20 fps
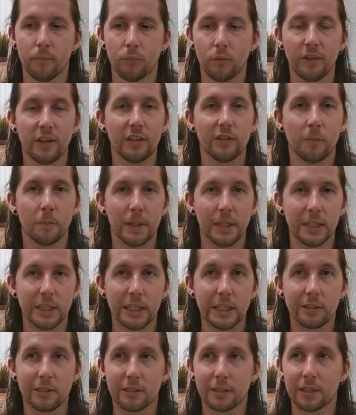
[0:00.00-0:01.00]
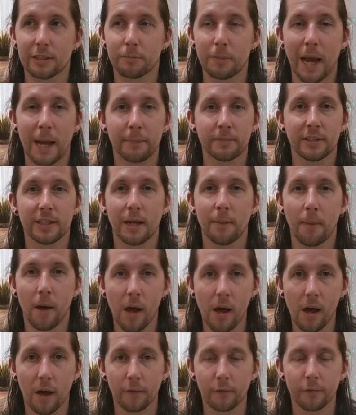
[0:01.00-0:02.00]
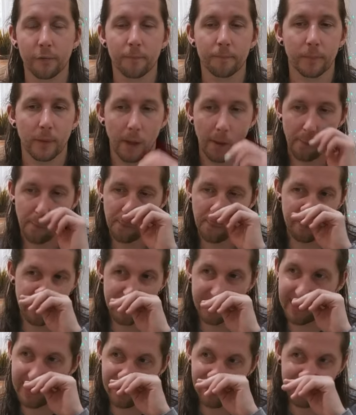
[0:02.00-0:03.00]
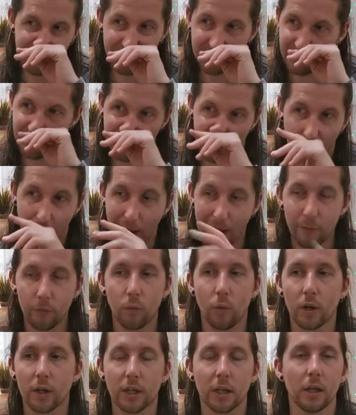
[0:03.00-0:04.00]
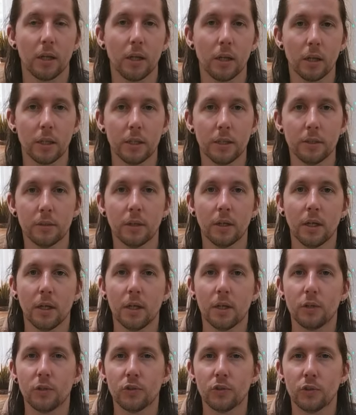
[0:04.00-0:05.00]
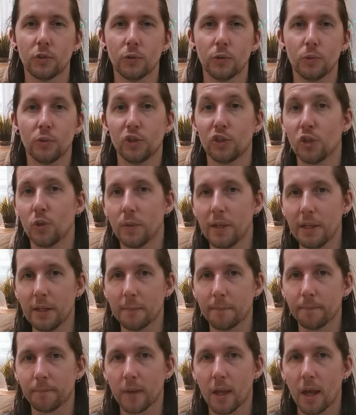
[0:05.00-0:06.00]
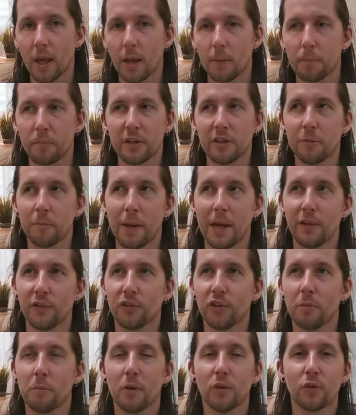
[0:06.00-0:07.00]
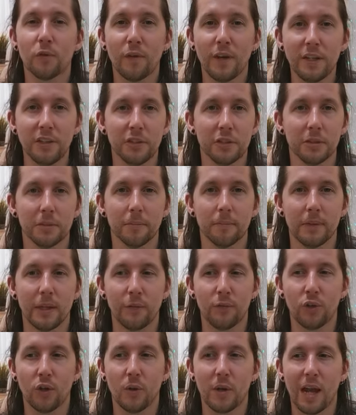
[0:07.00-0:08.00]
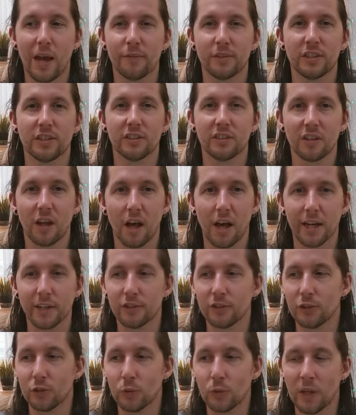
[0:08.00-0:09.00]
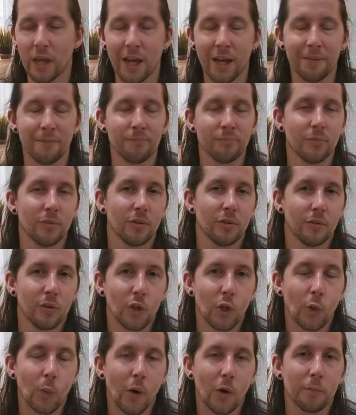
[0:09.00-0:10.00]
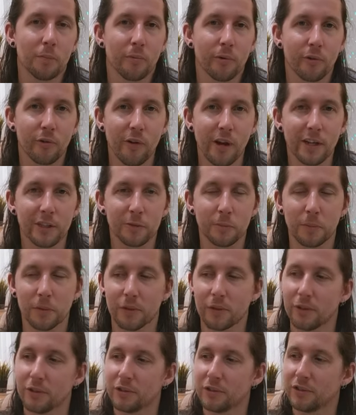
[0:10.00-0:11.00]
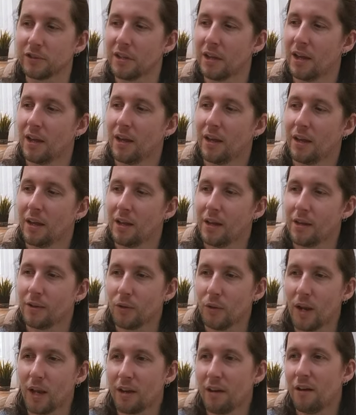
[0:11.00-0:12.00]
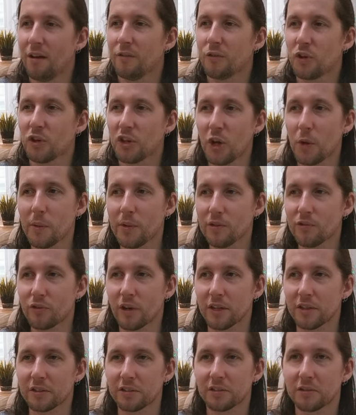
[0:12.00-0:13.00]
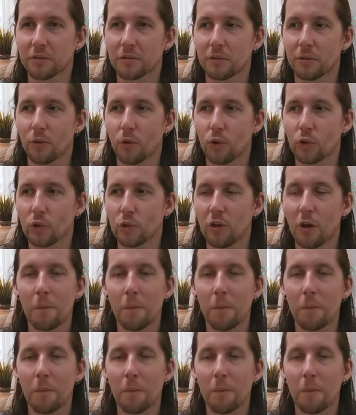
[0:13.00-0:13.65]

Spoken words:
with these abilities because it's perhaps their path. But there's, you know, everyone can learn to tune in. But it depends on the motivation. If you don't have a desire to do that, you won't progress because you're like, oh, I've got no interest, or you